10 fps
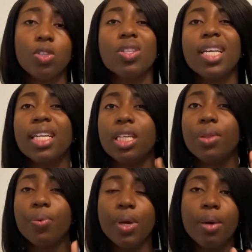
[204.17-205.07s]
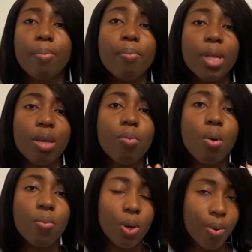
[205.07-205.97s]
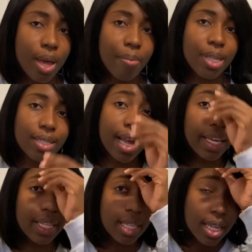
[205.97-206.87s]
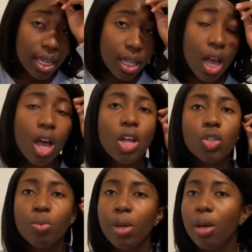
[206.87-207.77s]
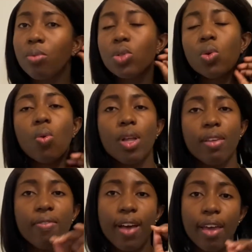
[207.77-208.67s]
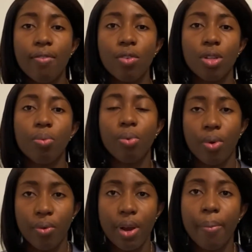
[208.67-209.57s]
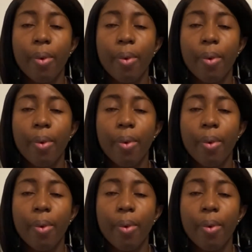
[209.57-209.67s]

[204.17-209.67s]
Those are the three minimum requirements that you need to be able to qualify for the program.